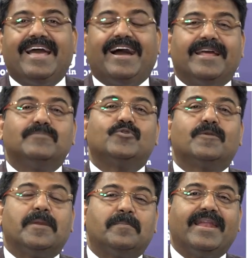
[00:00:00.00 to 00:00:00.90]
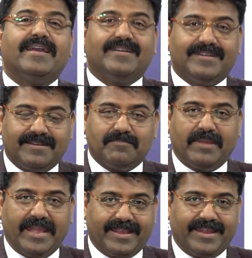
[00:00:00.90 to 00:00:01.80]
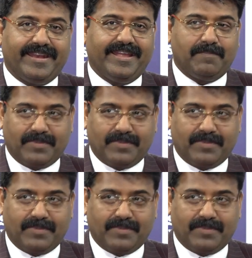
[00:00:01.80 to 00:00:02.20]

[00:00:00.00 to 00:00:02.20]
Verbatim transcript: And I'm sure people like her make India